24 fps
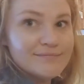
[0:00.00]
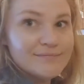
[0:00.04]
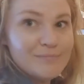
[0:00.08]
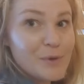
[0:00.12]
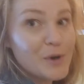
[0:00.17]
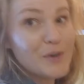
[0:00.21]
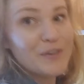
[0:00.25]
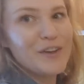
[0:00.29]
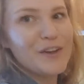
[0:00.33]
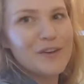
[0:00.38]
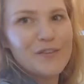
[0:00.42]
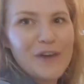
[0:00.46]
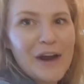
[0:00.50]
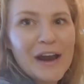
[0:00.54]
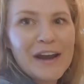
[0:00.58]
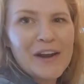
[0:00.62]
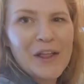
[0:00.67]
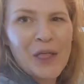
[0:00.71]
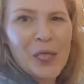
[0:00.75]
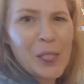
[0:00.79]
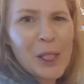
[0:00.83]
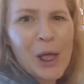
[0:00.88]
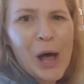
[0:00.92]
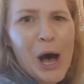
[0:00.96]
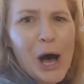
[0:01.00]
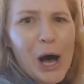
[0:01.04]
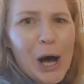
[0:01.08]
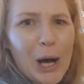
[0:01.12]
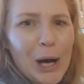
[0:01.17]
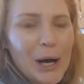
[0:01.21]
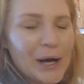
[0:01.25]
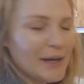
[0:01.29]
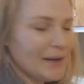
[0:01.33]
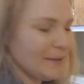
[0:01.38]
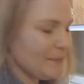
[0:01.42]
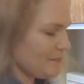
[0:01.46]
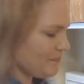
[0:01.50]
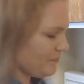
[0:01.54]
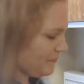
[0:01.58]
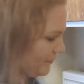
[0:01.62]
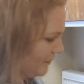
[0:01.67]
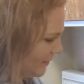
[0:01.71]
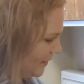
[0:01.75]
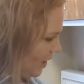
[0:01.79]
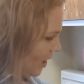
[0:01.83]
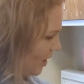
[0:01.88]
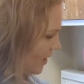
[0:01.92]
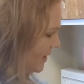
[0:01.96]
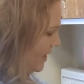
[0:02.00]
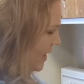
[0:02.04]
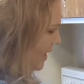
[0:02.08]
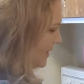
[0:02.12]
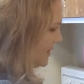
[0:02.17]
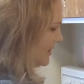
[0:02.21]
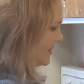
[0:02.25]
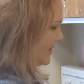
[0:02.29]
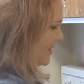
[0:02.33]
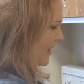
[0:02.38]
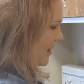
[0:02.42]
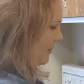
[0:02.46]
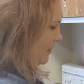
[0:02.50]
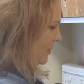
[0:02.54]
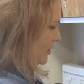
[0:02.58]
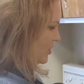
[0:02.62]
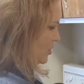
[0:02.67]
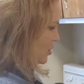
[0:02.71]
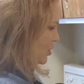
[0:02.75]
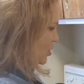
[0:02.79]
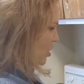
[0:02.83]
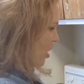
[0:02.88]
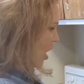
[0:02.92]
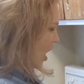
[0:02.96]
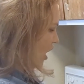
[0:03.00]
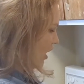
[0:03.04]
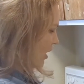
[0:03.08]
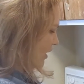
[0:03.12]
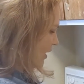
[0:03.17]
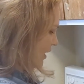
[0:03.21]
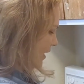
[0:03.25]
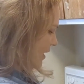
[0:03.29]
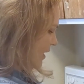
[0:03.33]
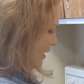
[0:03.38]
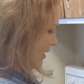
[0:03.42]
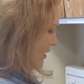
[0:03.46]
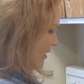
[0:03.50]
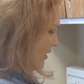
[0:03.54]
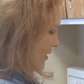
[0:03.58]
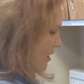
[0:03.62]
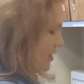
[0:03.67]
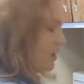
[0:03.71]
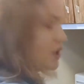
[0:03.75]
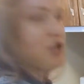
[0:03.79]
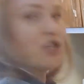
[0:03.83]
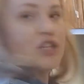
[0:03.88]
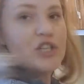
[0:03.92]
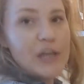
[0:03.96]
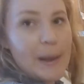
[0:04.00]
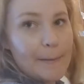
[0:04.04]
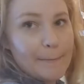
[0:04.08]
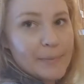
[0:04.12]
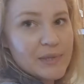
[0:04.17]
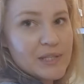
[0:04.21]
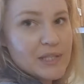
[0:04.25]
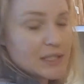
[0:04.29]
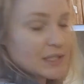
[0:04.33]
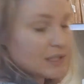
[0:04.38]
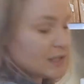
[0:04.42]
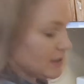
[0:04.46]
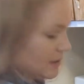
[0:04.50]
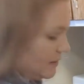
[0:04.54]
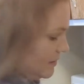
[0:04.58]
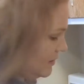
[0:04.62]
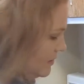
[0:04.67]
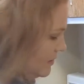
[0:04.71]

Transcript: moving right along, our next step is chocolate chips.